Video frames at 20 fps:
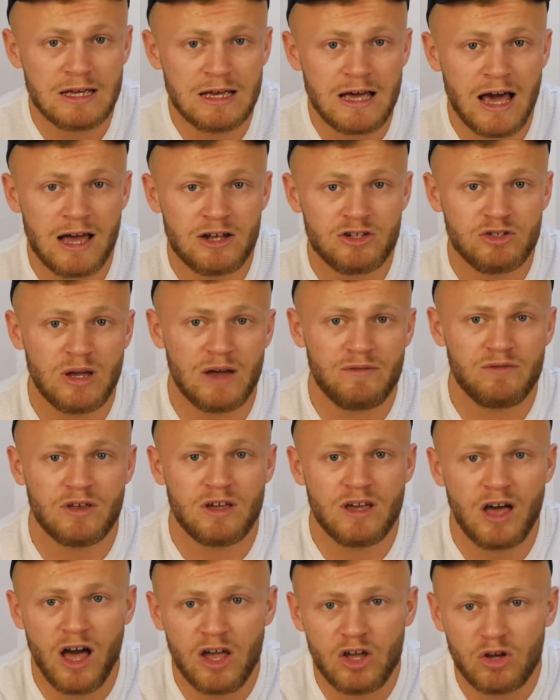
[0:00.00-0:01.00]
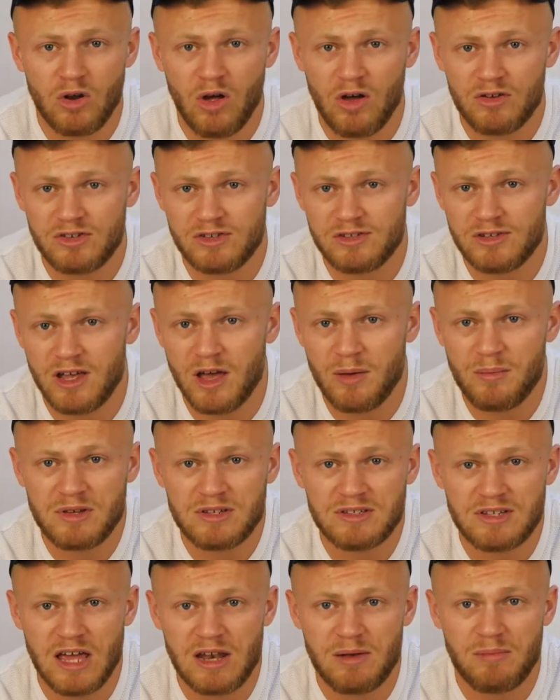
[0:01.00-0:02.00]
and you have to cut your losses at
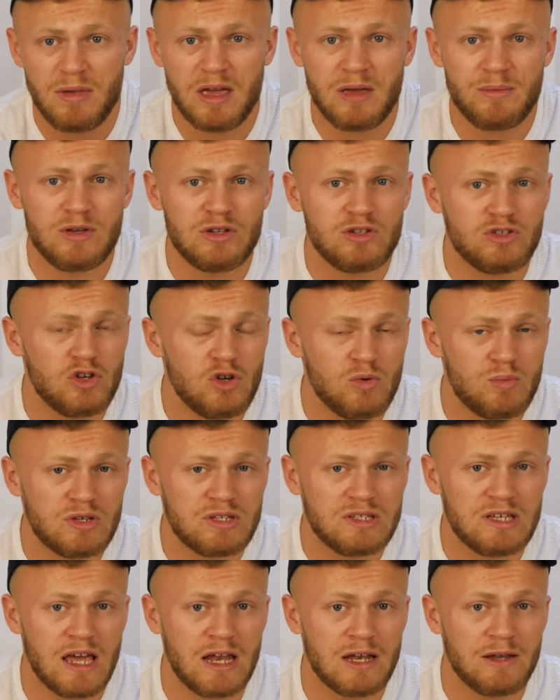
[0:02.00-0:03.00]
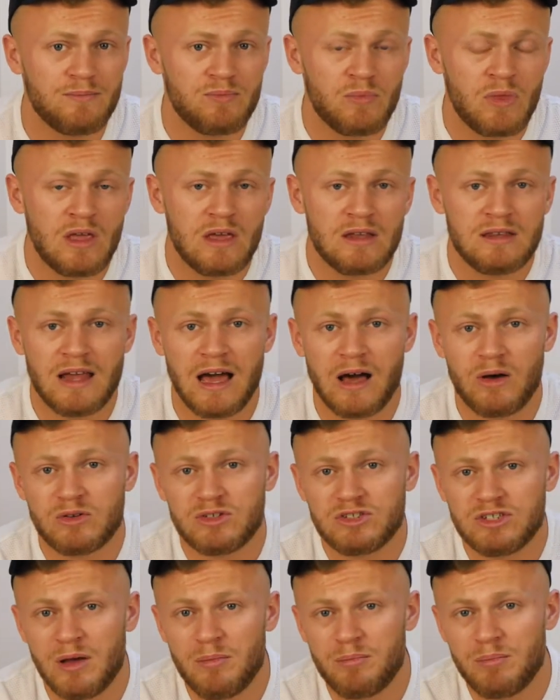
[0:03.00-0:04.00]
1%, maybe 2%. Now,
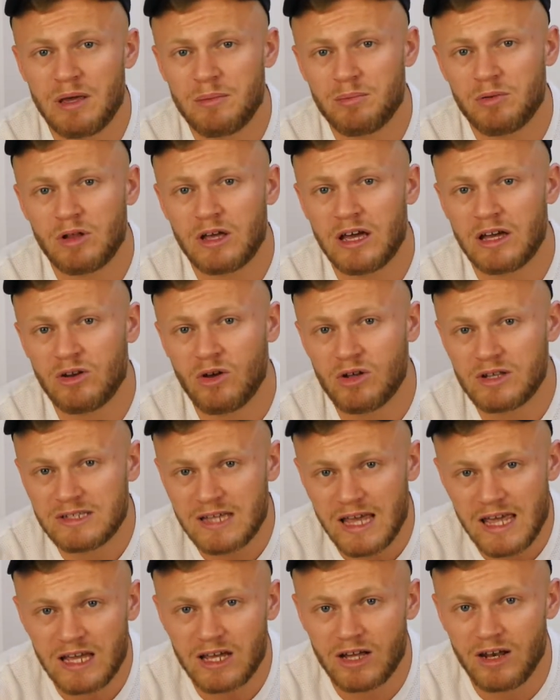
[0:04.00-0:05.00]
some people cannot take a